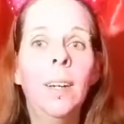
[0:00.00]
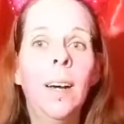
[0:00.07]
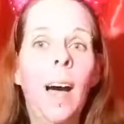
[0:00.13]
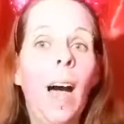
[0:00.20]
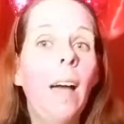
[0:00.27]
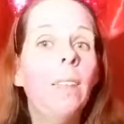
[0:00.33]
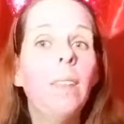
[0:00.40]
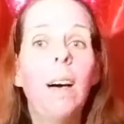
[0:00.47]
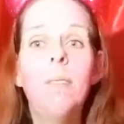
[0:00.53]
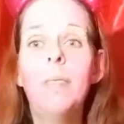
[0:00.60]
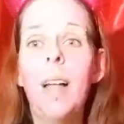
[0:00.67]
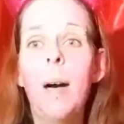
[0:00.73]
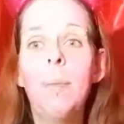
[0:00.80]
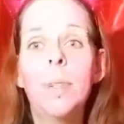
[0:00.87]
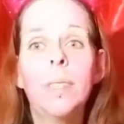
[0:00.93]
I love
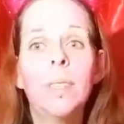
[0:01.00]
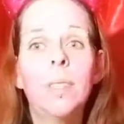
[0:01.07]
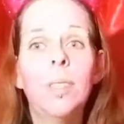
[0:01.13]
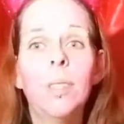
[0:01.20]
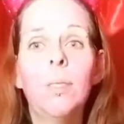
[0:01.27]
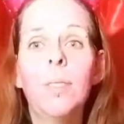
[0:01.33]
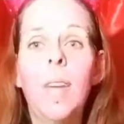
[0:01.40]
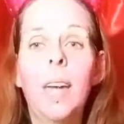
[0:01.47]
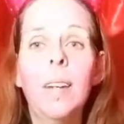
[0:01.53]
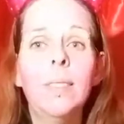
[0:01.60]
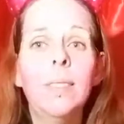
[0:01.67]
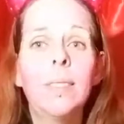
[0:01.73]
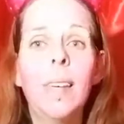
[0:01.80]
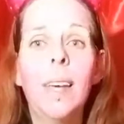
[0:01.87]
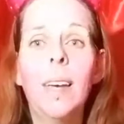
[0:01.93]
Labyrinth too. That
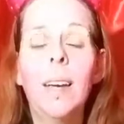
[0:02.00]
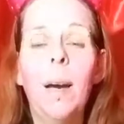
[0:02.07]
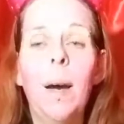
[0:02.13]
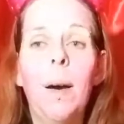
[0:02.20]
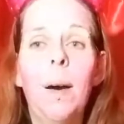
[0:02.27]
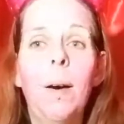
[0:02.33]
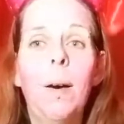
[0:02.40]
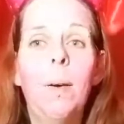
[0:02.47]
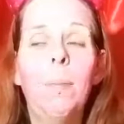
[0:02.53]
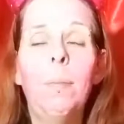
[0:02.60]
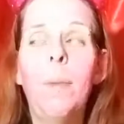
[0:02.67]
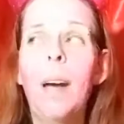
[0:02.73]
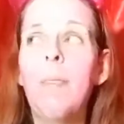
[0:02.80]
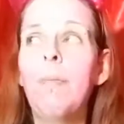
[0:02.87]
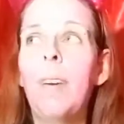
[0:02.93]
is like
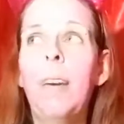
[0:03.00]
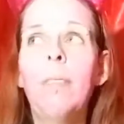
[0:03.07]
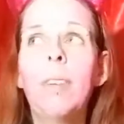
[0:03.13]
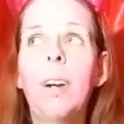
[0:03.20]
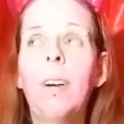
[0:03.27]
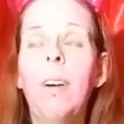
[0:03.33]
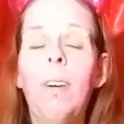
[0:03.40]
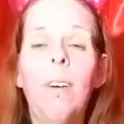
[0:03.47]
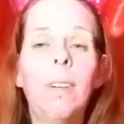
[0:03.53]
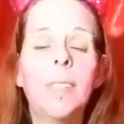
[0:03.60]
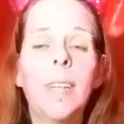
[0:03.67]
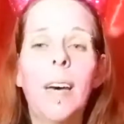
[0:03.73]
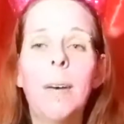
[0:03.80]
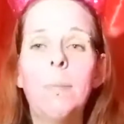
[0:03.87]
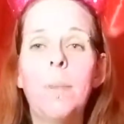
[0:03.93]
my favorite
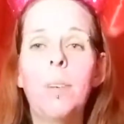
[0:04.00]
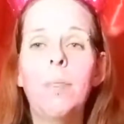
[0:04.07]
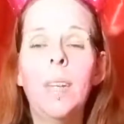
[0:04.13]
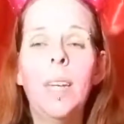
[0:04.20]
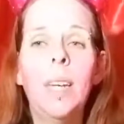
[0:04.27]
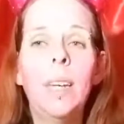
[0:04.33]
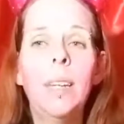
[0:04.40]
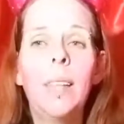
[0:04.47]
all-time movie.